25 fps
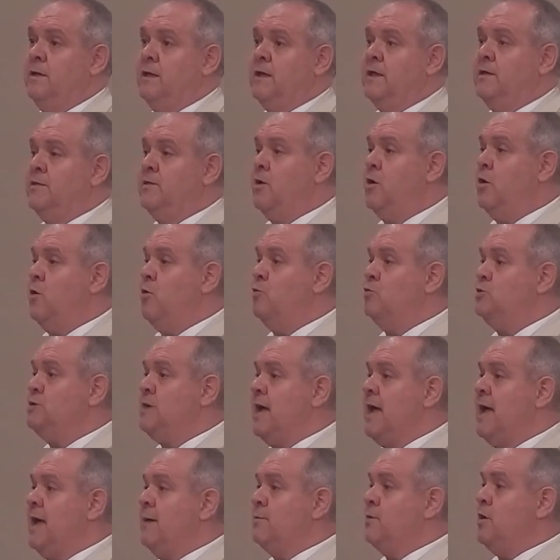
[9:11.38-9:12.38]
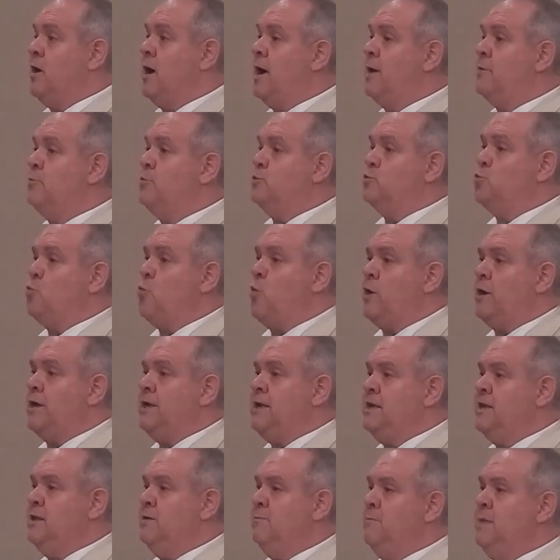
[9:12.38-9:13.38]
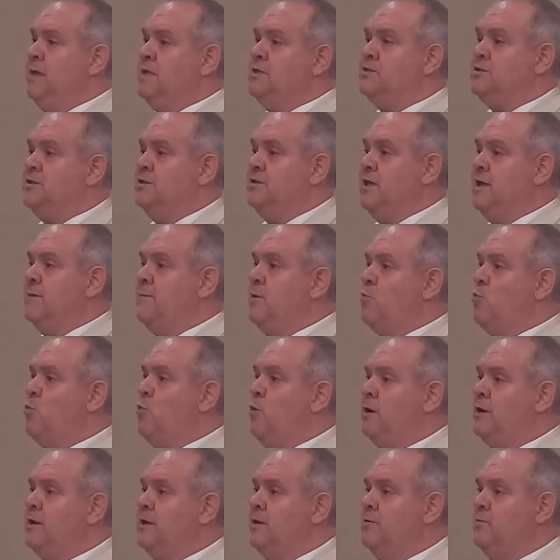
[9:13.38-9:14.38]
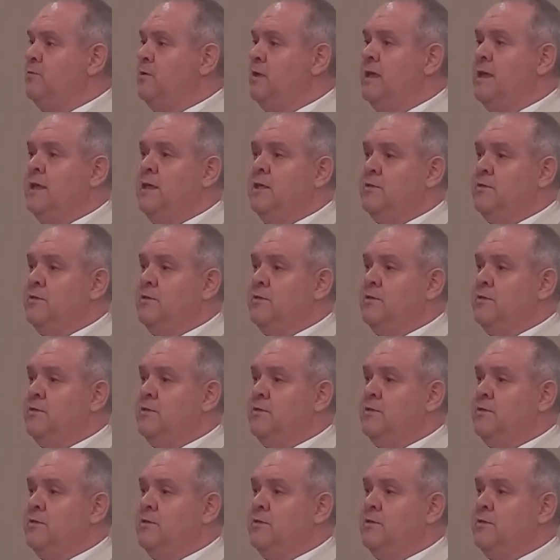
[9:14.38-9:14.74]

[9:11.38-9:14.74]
And the whole time, God was working in the midst of them and working